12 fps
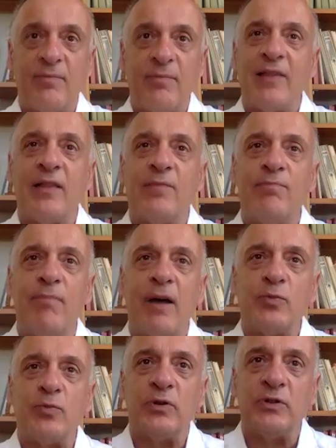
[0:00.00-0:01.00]
makes it
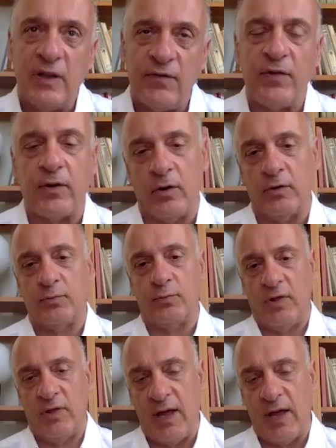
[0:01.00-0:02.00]
much more difficult
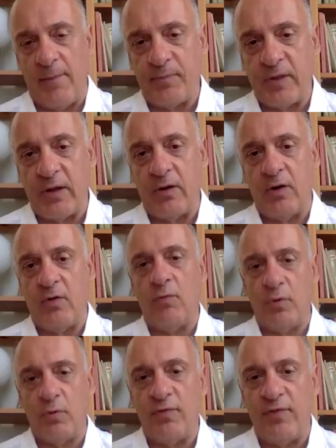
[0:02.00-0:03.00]
with,
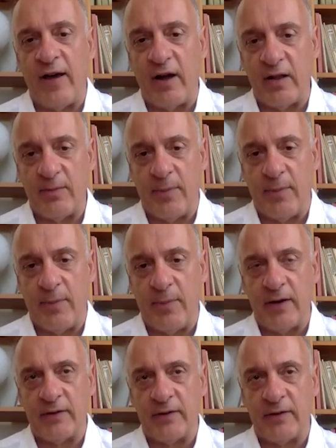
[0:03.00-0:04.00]
with far-right
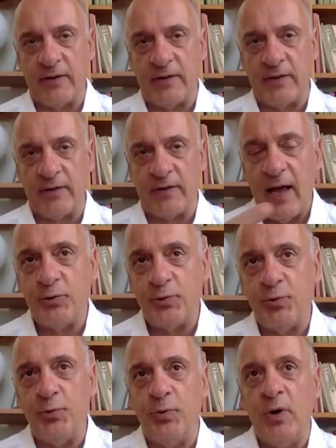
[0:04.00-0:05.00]
parties
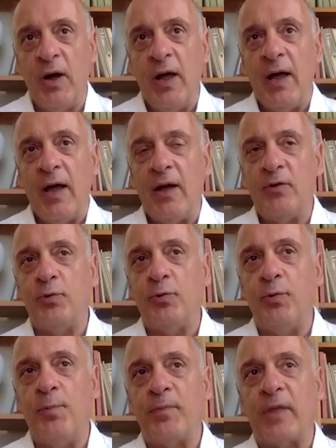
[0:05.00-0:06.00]
to
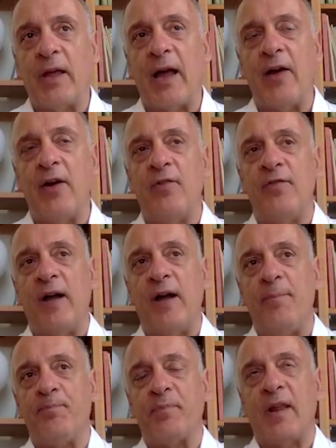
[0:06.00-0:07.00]
kind of
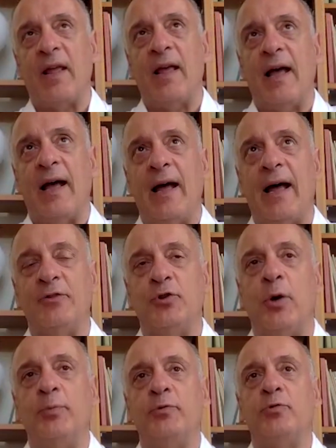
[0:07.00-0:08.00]

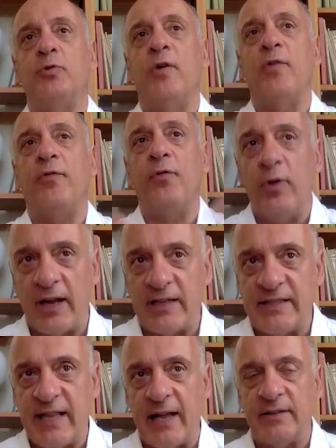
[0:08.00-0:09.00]
adopt to a full
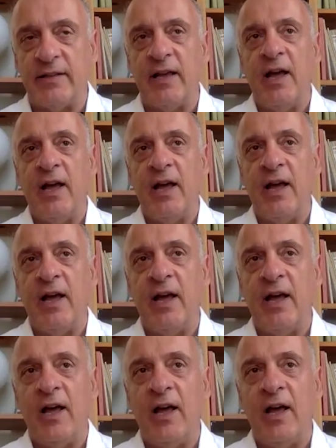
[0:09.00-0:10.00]
extent
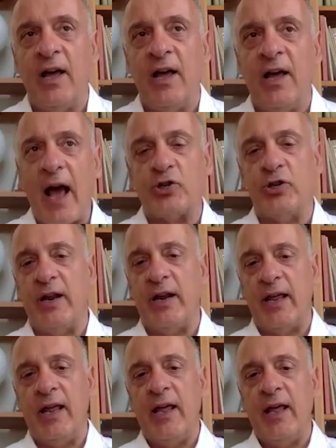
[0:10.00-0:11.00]
all the
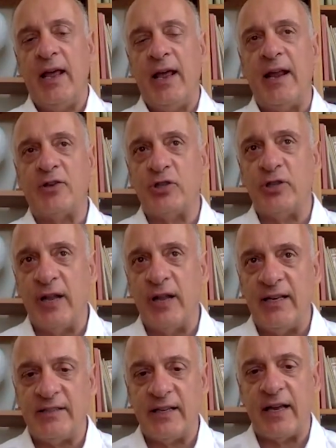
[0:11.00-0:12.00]
reactionary,
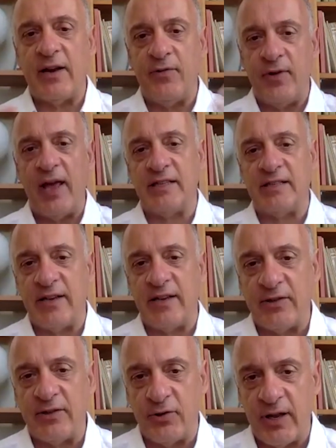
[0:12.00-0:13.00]
nationalistic and racist
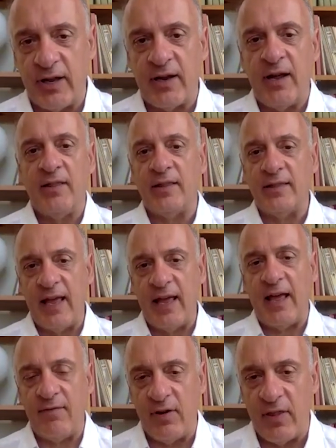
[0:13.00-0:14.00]
rhetoric that they
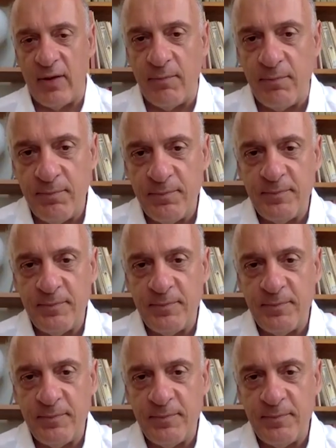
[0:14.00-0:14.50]
have in them.